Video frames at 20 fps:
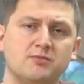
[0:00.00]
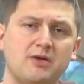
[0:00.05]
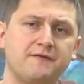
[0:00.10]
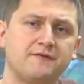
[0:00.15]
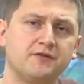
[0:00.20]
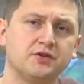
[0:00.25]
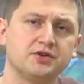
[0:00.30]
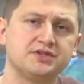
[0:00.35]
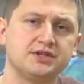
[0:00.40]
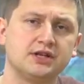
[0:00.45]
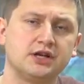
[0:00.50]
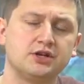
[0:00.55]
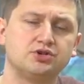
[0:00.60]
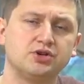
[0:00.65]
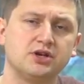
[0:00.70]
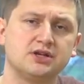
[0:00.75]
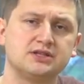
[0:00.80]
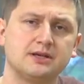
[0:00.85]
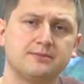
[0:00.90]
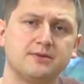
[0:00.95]
my first set of
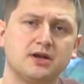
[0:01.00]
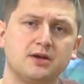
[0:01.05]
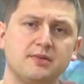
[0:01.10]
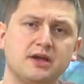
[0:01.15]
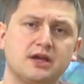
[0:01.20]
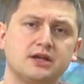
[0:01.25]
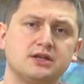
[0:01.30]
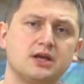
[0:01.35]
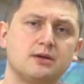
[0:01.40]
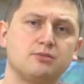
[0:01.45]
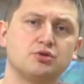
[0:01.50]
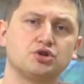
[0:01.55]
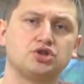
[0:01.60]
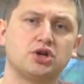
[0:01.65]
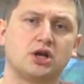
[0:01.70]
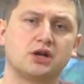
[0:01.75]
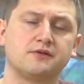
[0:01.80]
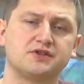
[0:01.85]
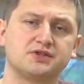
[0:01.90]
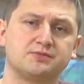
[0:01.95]
drinks, I'm going to make a double
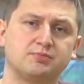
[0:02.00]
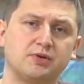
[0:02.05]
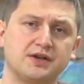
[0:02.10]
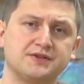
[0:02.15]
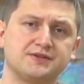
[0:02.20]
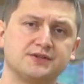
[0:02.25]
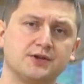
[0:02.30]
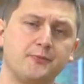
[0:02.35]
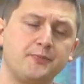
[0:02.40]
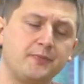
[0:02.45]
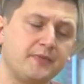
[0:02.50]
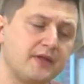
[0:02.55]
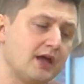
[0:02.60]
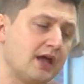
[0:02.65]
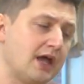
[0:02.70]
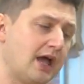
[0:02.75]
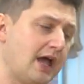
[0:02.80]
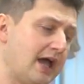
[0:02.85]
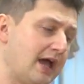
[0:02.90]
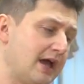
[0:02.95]
shot of espresso.
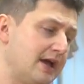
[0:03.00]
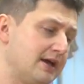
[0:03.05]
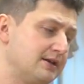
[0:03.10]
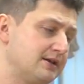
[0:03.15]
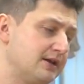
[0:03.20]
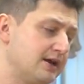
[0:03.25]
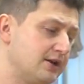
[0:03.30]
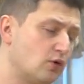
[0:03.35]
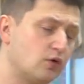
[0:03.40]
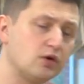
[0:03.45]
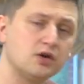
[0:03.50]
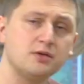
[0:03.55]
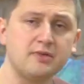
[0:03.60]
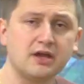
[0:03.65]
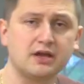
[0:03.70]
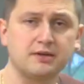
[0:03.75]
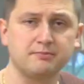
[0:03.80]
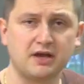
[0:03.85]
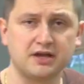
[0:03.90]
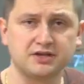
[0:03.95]
And in order to
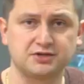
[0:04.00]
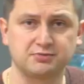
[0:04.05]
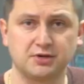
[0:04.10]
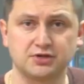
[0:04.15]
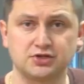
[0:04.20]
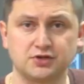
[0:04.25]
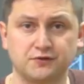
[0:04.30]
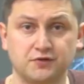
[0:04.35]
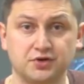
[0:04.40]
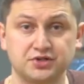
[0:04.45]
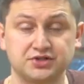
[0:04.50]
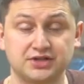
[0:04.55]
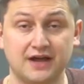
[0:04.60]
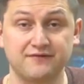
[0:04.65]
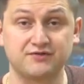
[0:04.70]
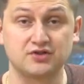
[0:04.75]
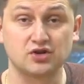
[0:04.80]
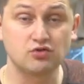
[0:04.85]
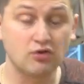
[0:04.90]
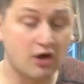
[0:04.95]
make my espresso first, I
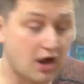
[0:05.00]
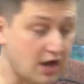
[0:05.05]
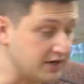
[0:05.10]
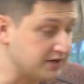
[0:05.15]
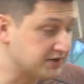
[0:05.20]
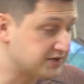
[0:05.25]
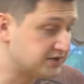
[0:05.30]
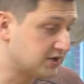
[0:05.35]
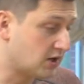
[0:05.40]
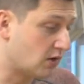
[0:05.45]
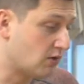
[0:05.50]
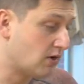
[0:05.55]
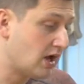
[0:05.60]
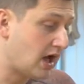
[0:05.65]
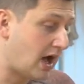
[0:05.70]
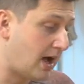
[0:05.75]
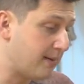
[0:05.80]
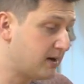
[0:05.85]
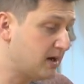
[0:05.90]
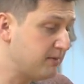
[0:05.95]
have to grind. So
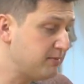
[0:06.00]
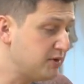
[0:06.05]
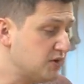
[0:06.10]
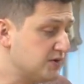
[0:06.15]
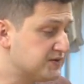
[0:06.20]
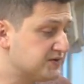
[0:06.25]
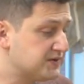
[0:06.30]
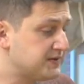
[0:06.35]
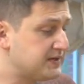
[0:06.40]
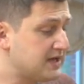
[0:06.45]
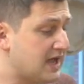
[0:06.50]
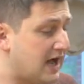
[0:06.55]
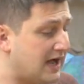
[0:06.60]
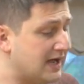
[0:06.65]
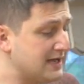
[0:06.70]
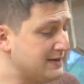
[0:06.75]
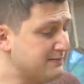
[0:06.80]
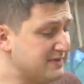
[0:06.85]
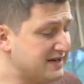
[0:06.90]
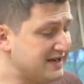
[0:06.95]
I'm going to be using the
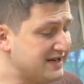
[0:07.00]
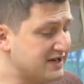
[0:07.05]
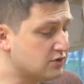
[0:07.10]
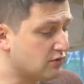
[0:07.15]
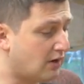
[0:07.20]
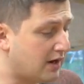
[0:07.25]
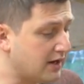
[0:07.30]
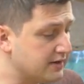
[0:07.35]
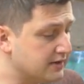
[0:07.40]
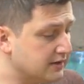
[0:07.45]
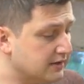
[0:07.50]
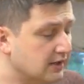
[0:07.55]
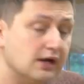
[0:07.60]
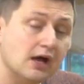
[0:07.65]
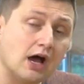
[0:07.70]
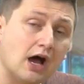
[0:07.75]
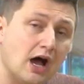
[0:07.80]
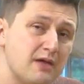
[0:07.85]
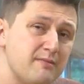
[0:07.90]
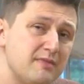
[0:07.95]
iMini grinder.
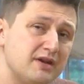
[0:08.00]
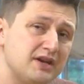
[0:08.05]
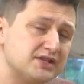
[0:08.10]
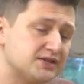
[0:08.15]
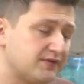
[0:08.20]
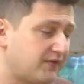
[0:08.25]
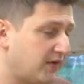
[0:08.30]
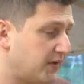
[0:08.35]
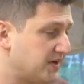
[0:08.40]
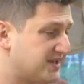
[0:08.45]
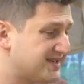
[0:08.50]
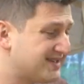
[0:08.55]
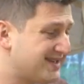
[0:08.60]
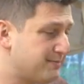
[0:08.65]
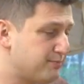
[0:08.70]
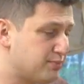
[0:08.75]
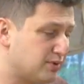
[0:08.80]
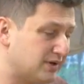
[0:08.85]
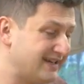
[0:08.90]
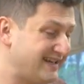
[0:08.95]
iMini is a very
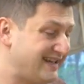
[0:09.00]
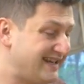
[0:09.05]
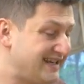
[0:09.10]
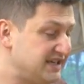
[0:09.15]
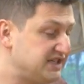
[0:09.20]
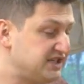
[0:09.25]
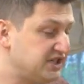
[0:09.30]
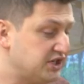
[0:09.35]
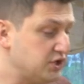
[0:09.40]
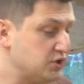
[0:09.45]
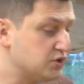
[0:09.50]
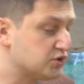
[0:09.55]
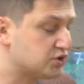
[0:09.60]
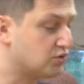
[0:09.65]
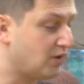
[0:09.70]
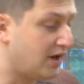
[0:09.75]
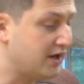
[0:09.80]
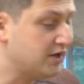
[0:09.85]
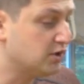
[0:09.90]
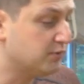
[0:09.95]
simple and easy to use
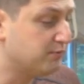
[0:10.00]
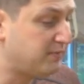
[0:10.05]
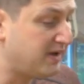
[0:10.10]
grinder.